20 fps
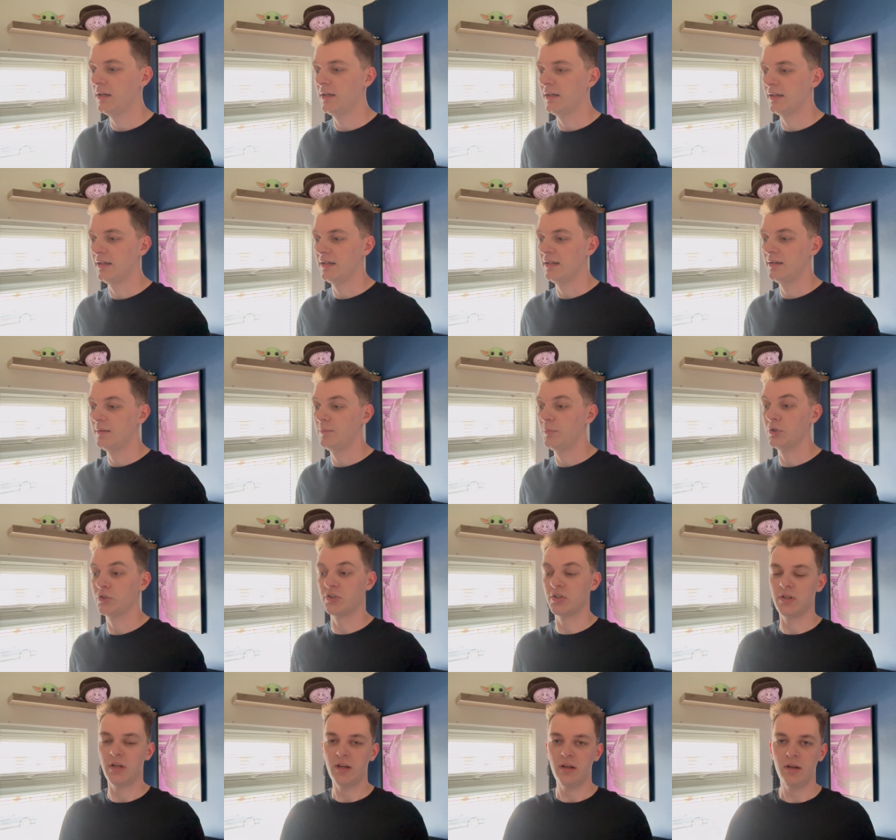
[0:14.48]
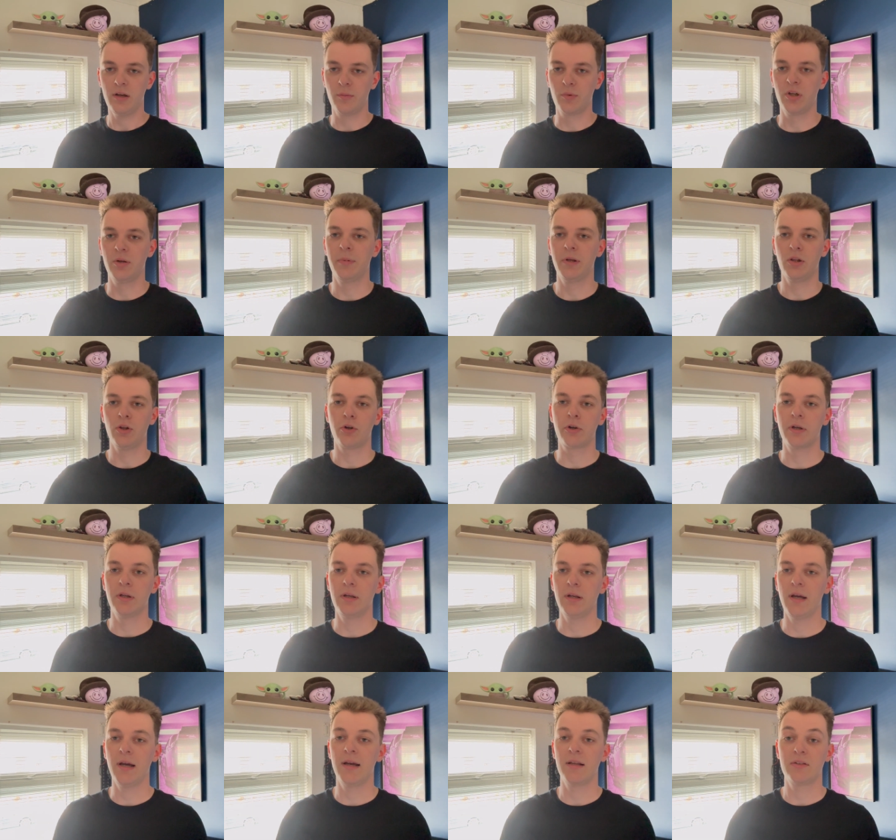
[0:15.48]
Uh, but today I'm going to be
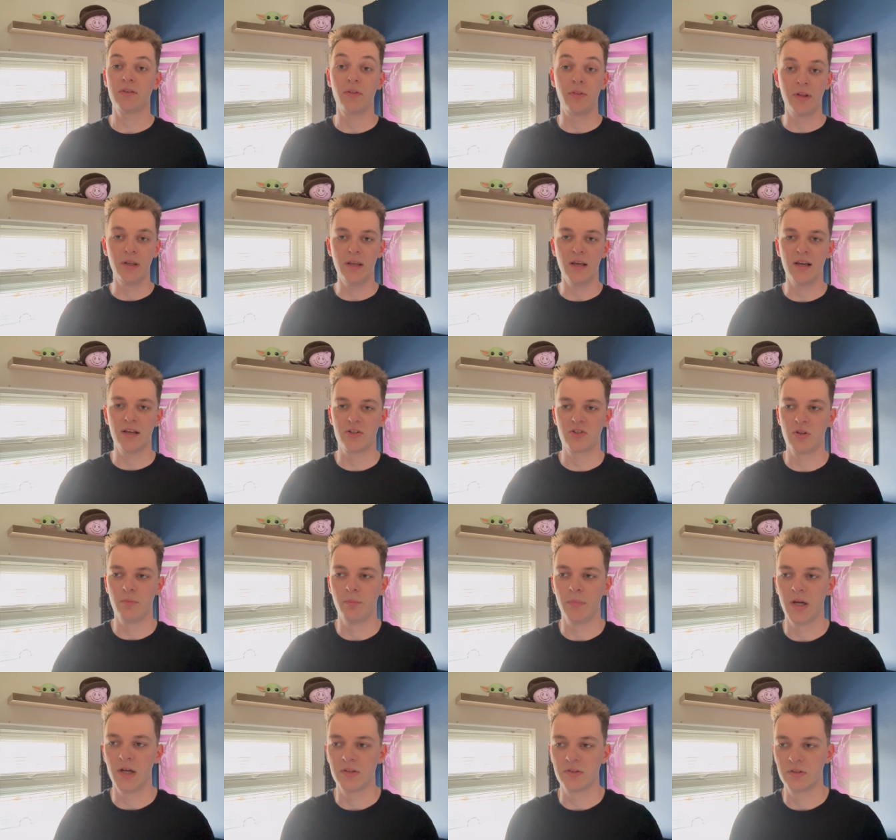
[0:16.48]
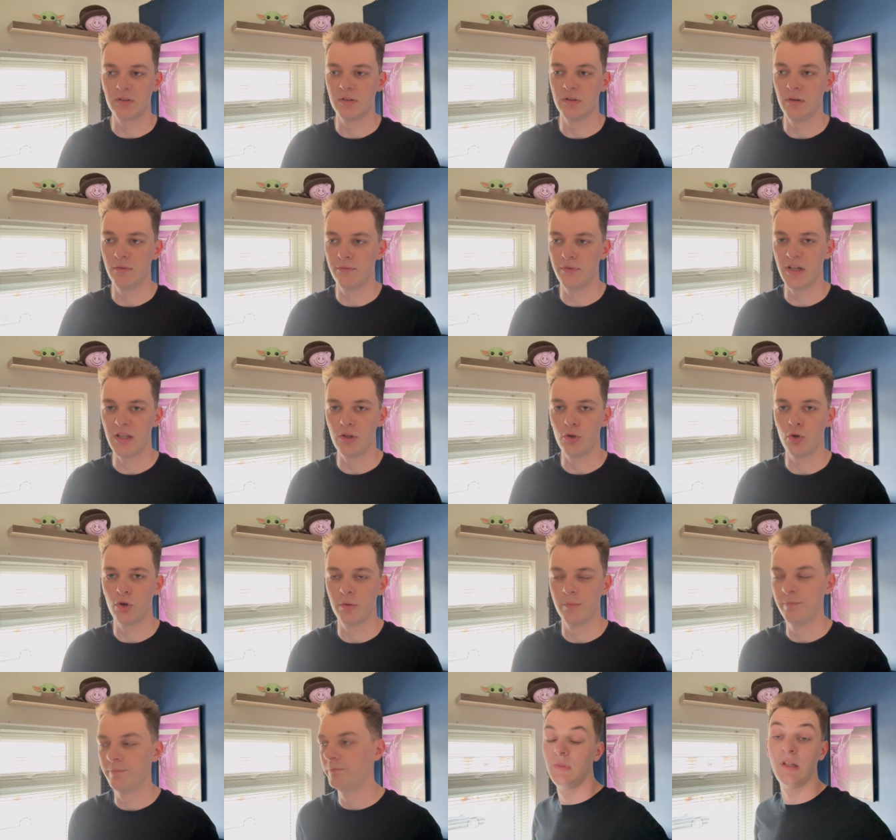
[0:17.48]
looking at the Aston Martin
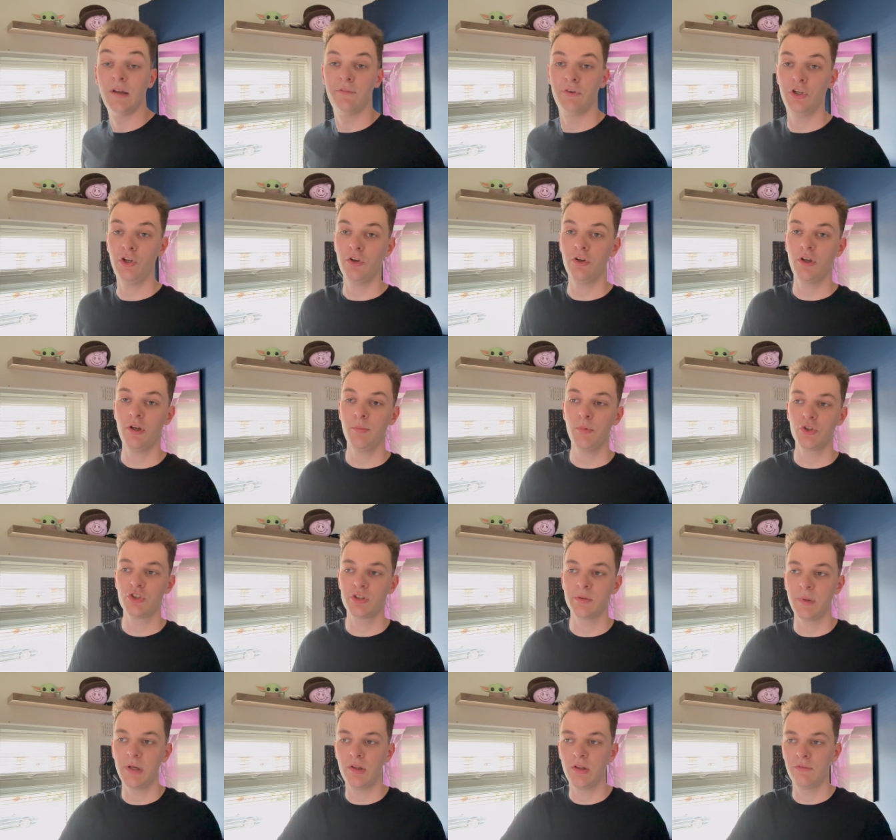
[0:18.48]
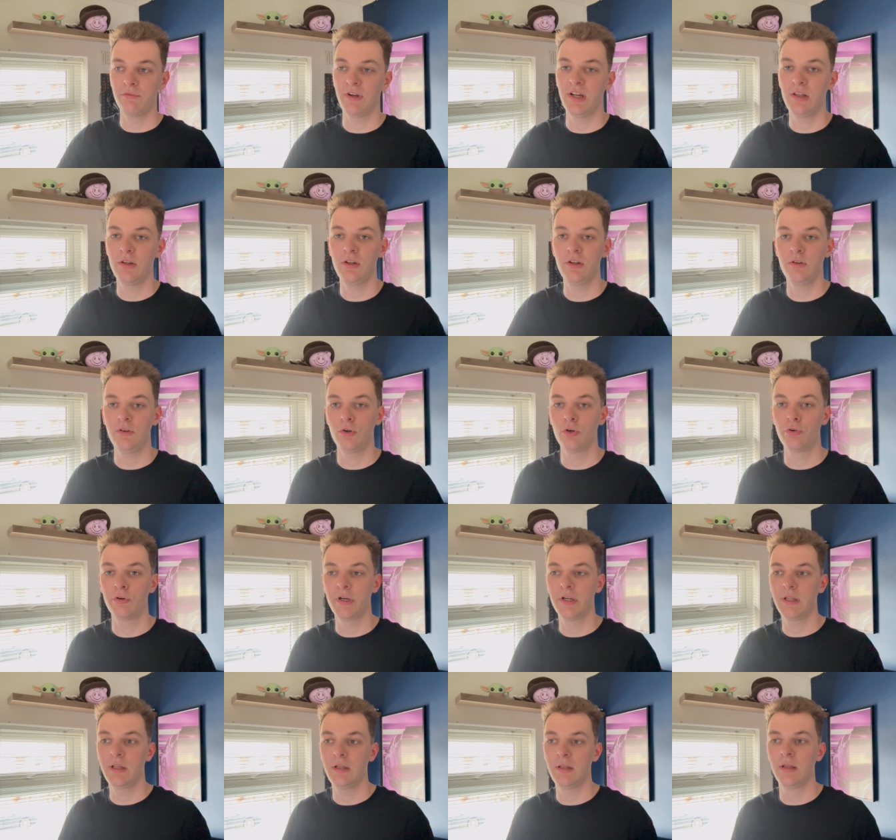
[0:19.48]
Valour. Now if you don't know much about the Valour
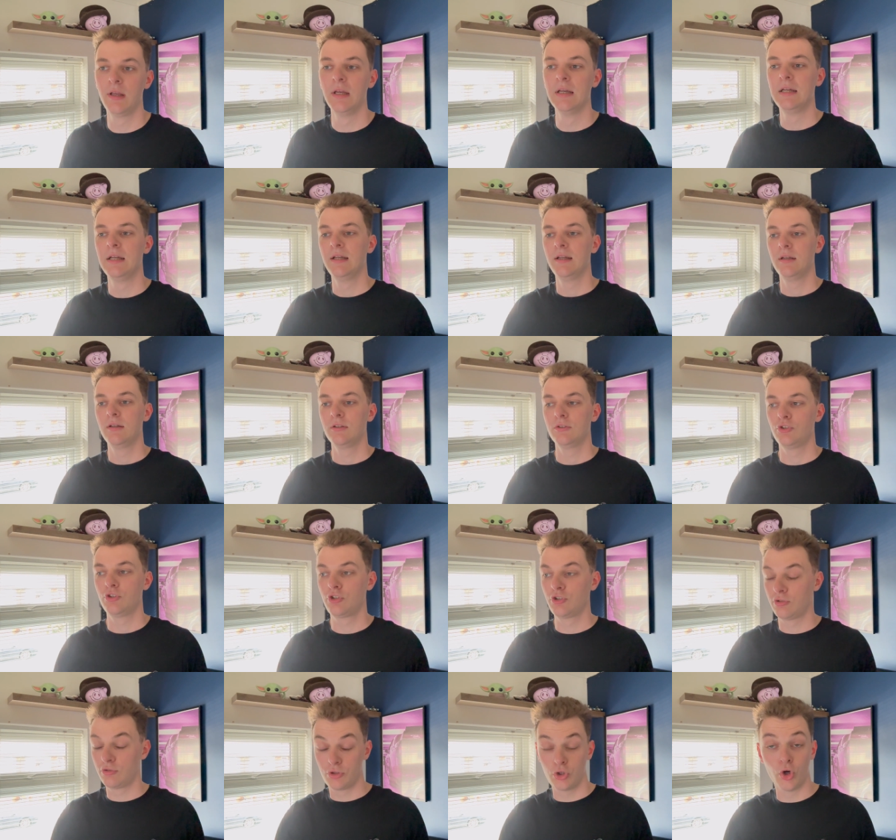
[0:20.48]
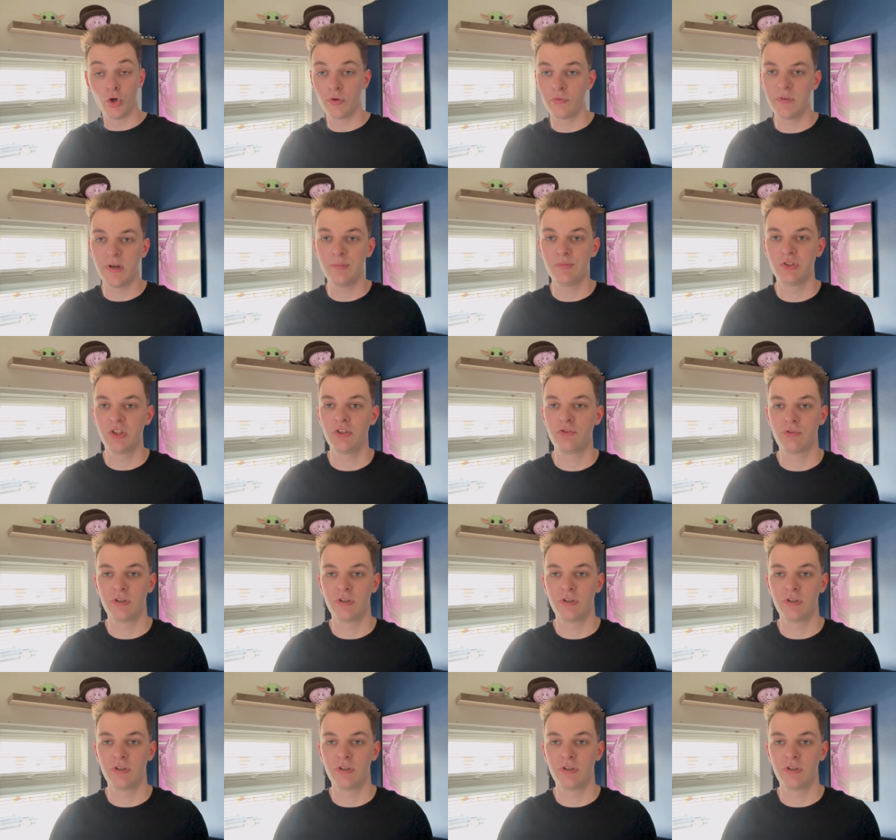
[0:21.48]
already, Gordon Ramsay's